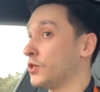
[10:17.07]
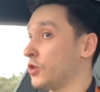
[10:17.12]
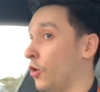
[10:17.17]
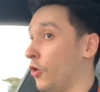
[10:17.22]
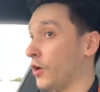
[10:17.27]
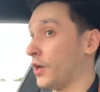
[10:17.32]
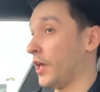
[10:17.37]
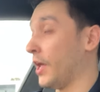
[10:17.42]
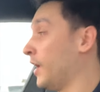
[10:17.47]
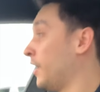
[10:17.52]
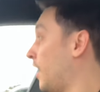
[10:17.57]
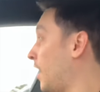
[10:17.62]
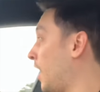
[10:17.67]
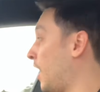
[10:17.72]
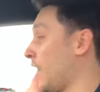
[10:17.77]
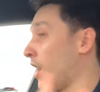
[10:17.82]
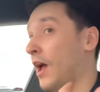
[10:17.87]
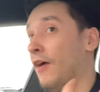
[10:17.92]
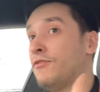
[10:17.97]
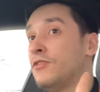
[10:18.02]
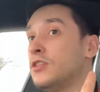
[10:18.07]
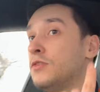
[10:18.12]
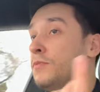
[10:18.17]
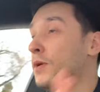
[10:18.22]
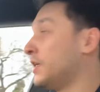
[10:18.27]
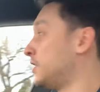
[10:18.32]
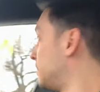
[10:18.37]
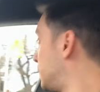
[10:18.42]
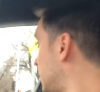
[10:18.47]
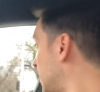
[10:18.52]
talking. I'll have to
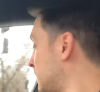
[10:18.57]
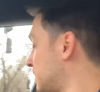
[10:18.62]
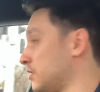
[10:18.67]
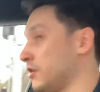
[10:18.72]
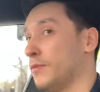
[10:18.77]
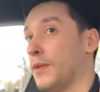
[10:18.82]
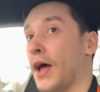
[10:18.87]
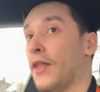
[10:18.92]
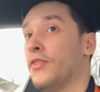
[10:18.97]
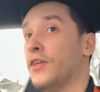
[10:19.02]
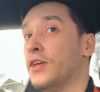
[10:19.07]
speak to Tesla about